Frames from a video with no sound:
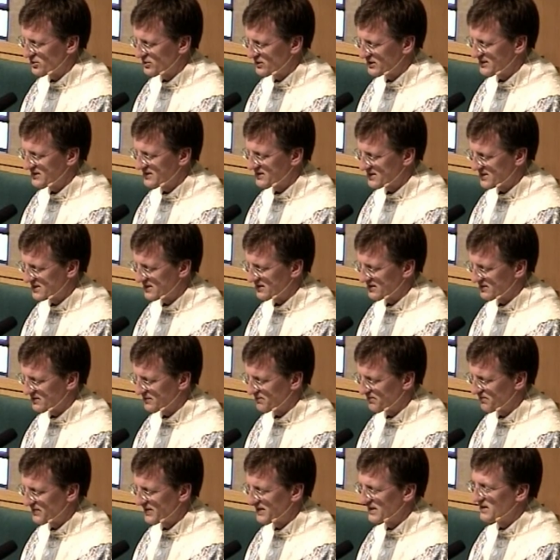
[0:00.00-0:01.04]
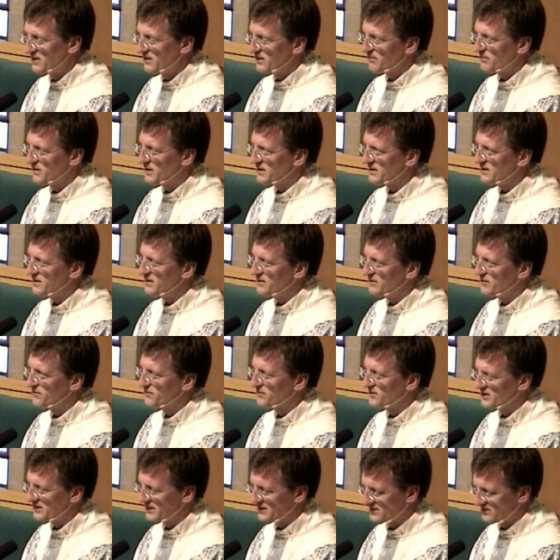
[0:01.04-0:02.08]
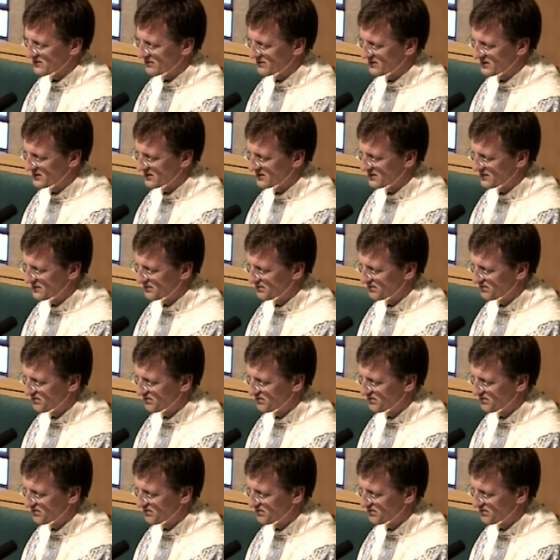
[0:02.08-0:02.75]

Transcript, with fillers: there is sin, but he forgives.